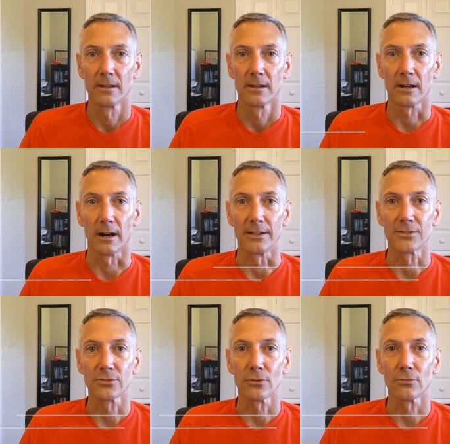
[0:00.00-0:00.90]
All right,
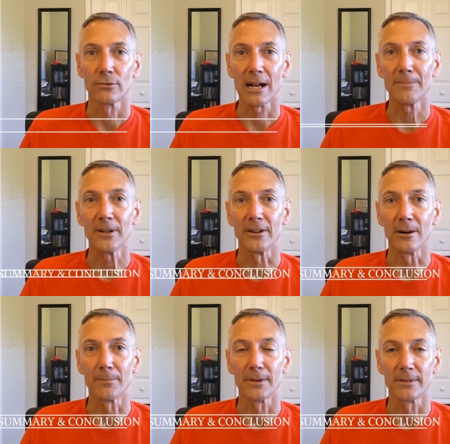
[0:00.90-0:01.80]
so wrapping
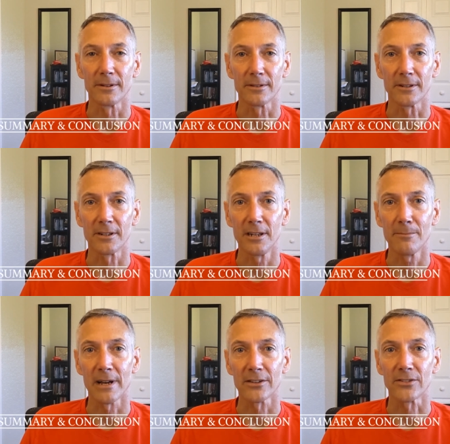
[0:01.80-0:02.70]
up, the key
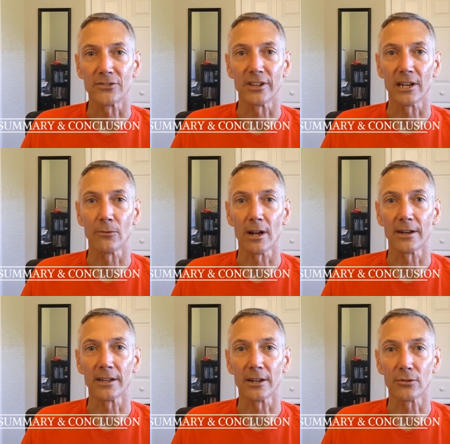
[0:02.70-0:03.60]
message that I wanted
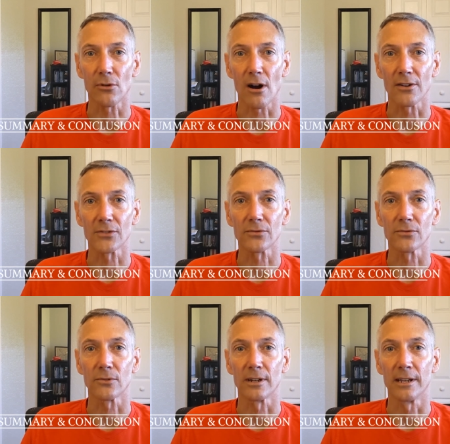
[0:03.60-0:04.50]
to get across
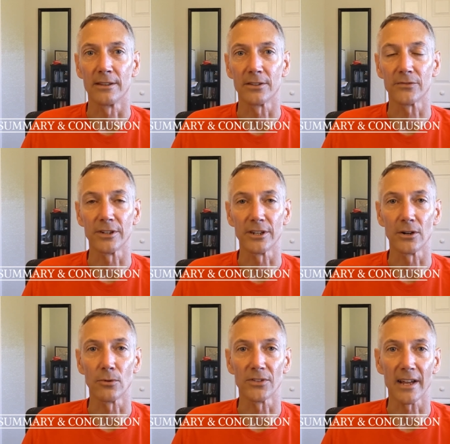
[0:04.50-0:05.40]
in this video
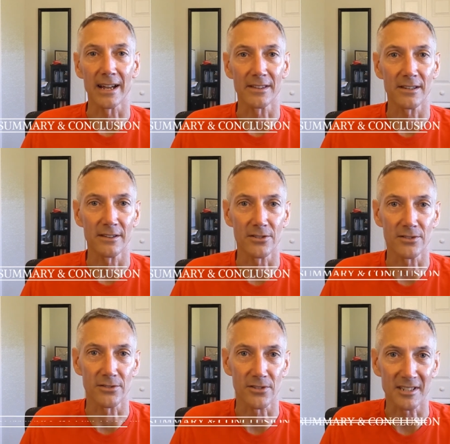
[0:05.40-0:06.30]
was that
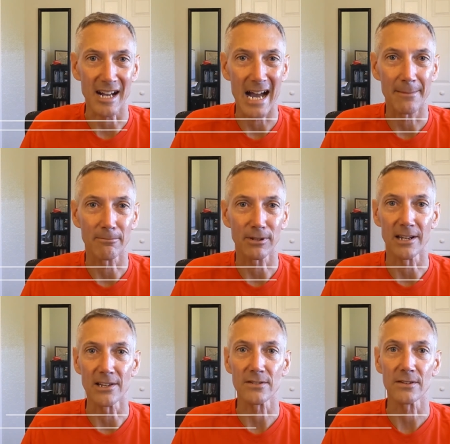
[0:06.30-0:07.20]
there's a time and
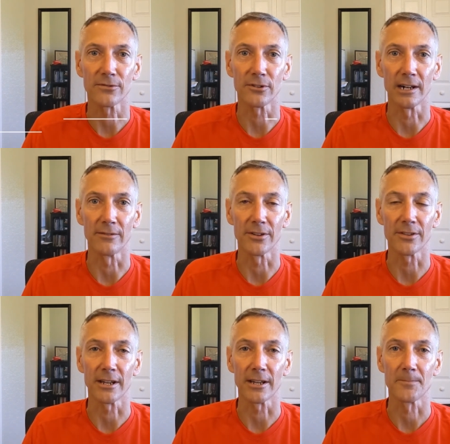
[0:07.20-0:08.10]
place for
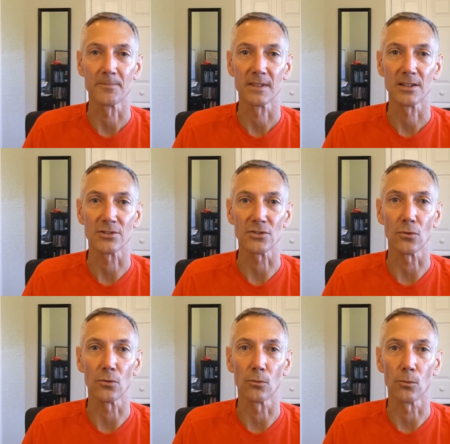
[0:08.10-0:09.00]
everything.
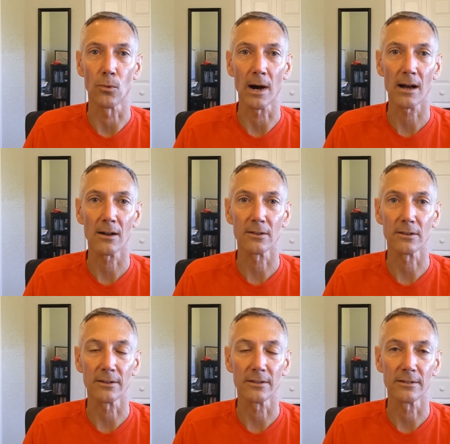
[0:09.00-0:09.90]
So
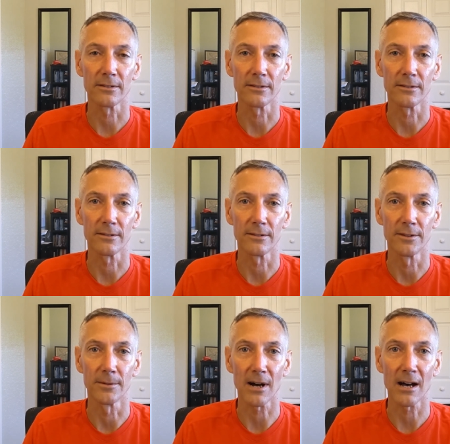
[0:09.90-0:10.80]
while
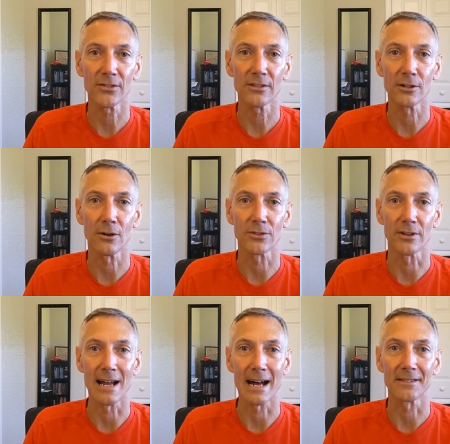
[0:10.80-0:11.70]
the policy loans are
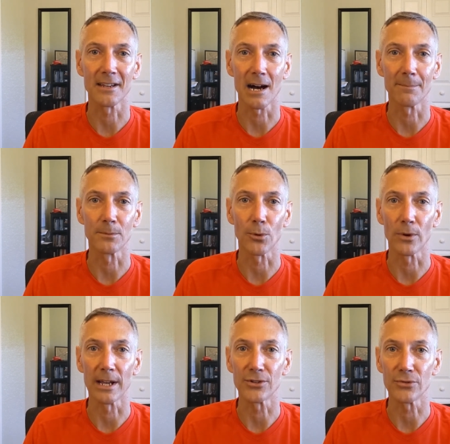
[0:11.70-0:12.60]
not the optimal
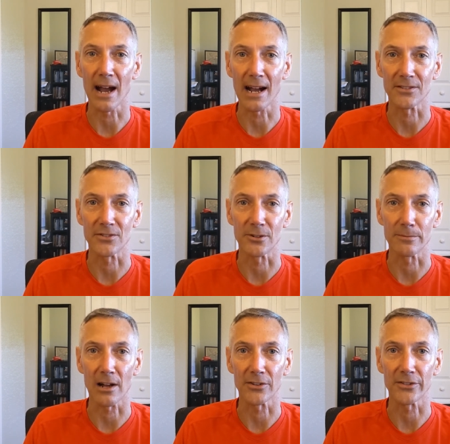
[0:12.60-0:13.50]
way to access your
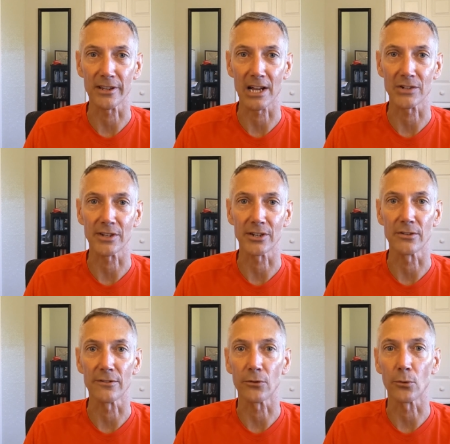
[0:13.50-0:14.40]
policy's cash value
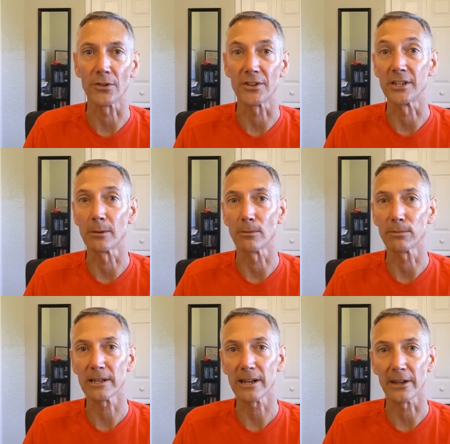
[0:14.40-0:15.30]
for the double
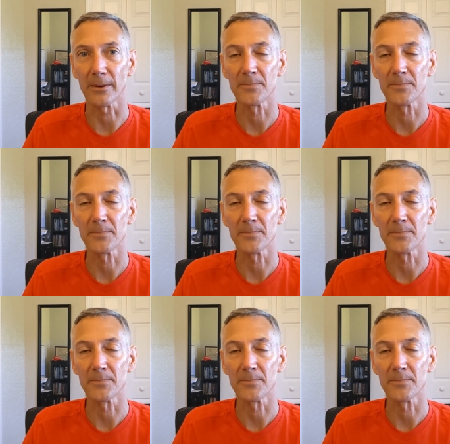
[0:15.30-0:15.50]
play,